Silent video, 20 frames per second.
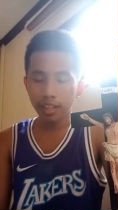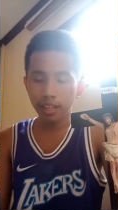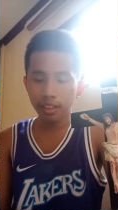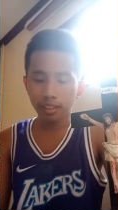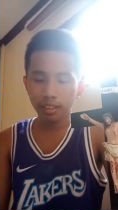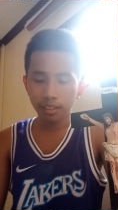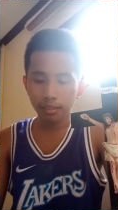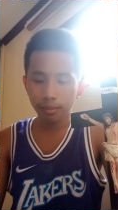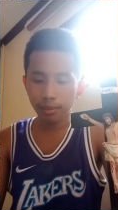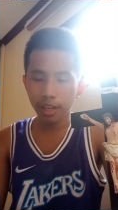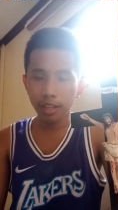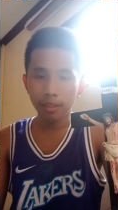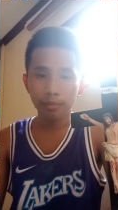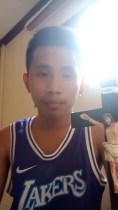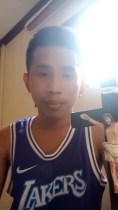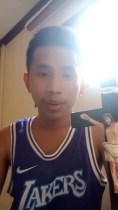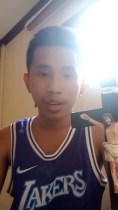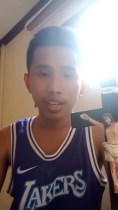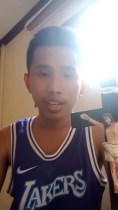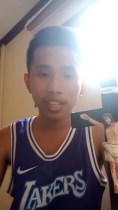
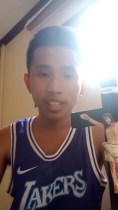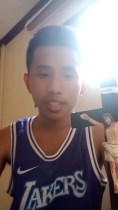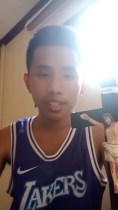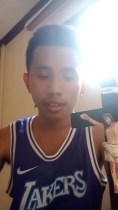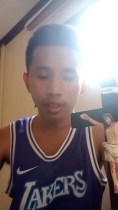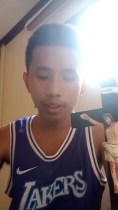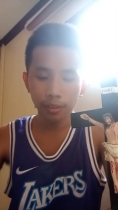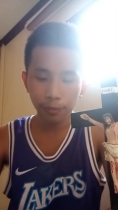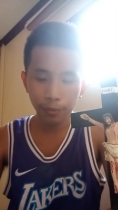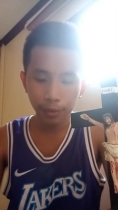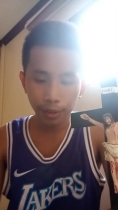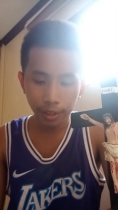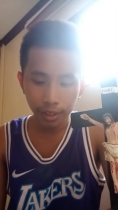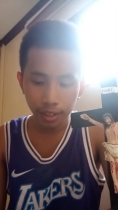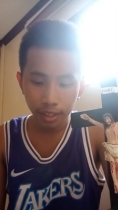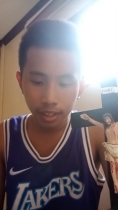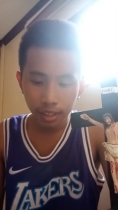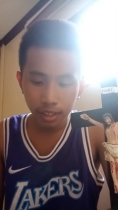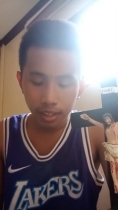rain burning sulfur